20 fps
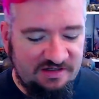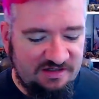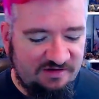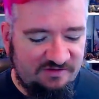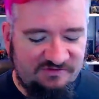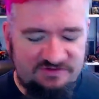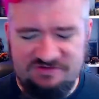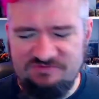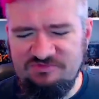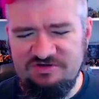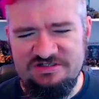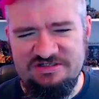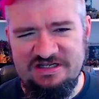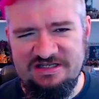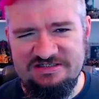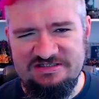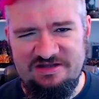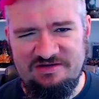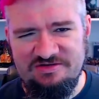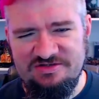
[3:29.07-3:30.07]
For some reason that
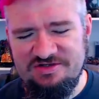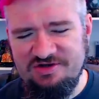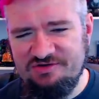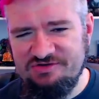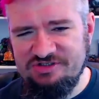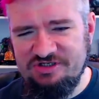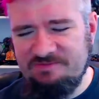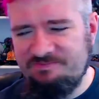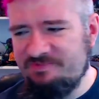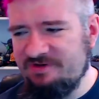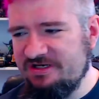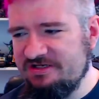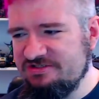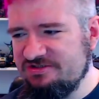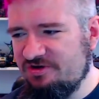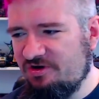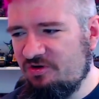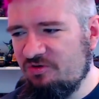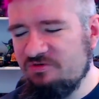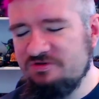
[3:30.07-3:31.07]
sounds dodgy, but it's
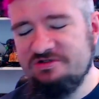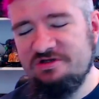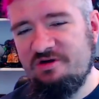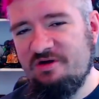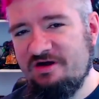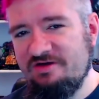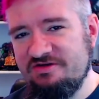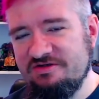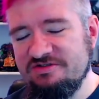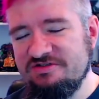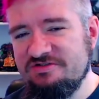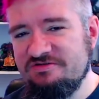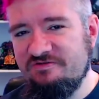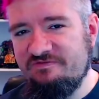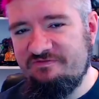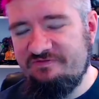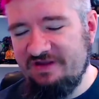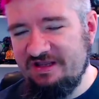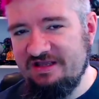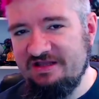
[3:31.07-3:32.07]
not. Also, I just
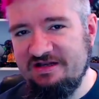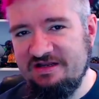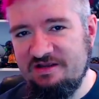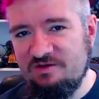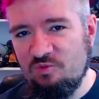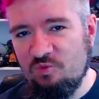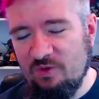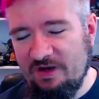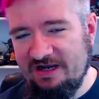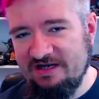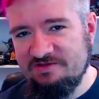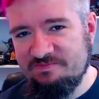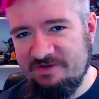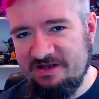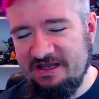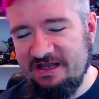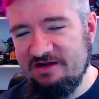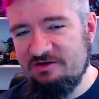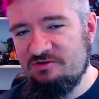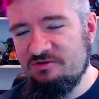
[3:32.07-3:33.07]
severely whacked
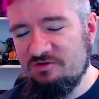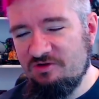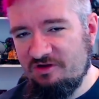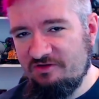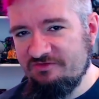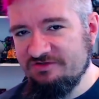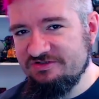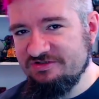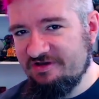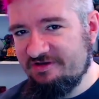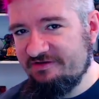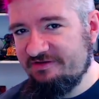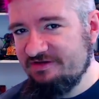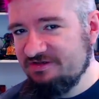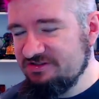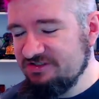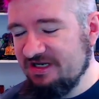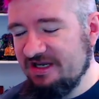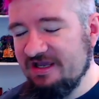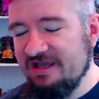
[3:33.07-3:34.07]
my ankle on the side of the
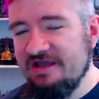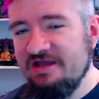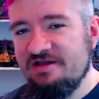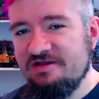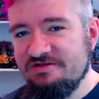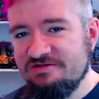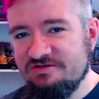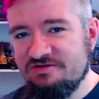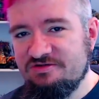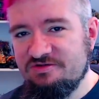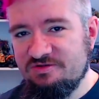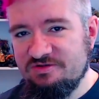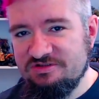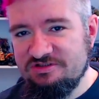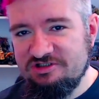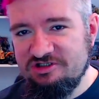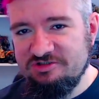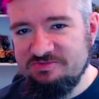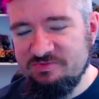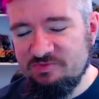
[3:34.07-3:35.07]
chair, so do
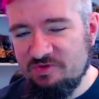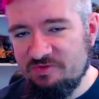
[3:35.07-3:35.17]
excuse me one